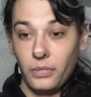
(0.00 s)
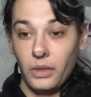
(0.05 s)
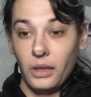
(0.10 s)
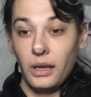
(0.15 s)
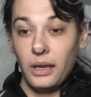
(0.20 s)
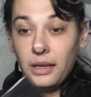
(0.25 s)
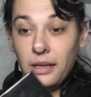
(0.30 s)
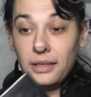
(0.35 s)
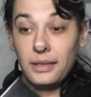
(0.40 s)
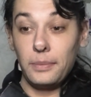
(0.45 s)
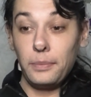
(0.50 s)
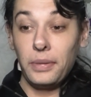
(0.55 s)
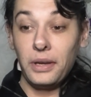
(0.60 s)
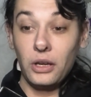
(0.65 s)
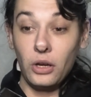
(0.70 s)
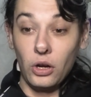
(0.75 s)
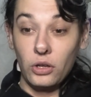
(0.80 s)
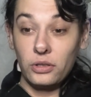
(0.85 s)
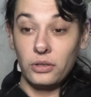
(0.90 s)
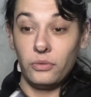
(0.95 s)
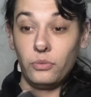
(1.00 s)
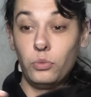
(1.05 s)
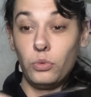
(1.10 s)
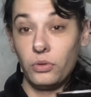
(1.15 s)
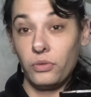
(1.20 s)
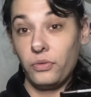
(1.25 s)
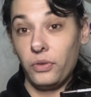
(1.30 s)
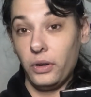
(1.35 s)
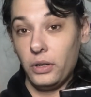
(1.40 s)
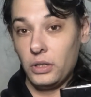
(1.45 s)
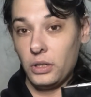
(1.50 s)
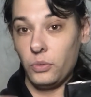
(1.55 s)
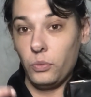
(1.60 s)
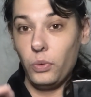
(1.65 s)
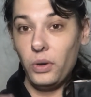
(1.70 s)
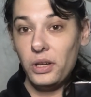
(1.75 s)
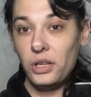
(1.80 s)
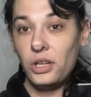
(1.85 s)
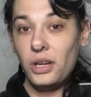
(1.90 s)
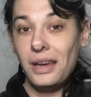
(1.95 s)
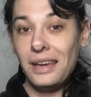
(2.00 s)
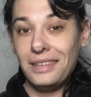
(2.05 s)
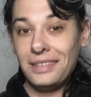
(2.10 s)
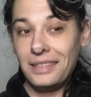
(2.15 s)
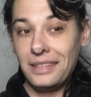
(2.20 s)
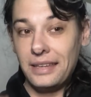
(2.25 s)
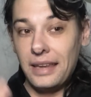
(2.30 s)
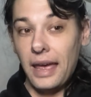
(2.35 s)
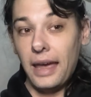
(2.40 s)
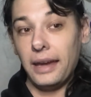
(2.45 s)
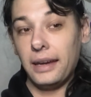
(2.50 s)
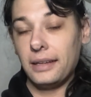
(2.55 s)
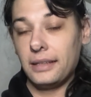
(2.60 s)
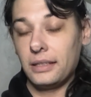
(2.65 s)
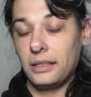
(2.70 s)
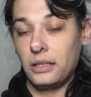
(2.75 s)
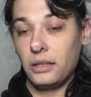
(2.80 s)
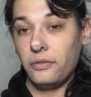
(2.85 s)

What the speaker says: is because of one feature, which is DeX.